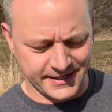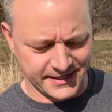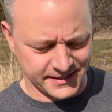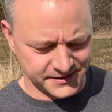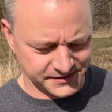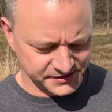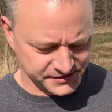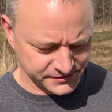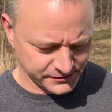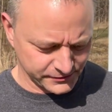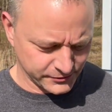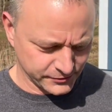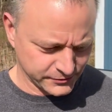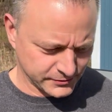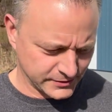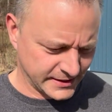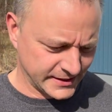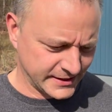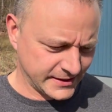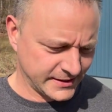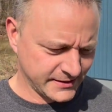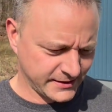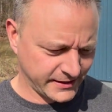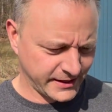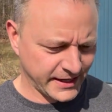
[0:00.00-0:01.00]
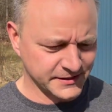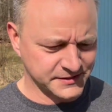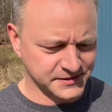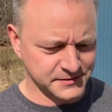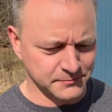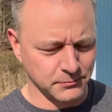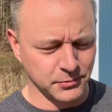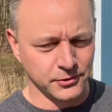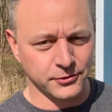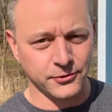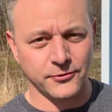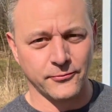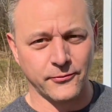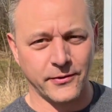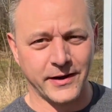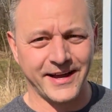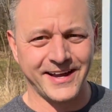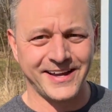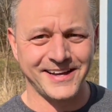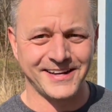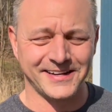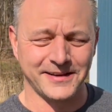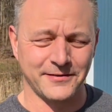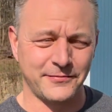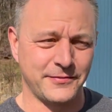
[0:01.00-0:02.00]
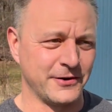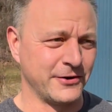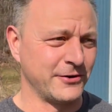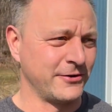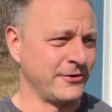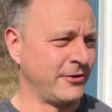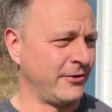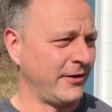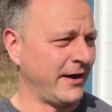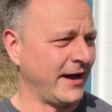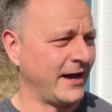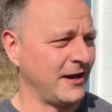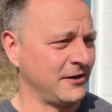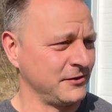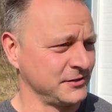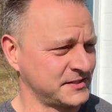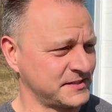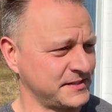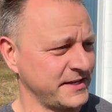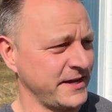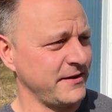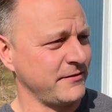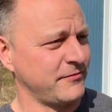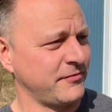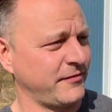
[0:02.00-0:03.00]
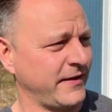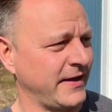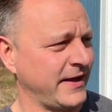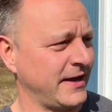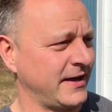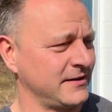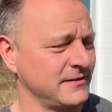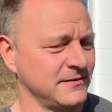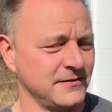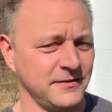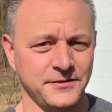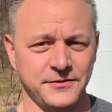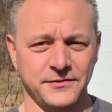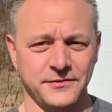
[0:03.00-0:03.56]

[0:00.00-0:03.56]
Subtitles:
so got some blue and white. If you're an Ohio State fan,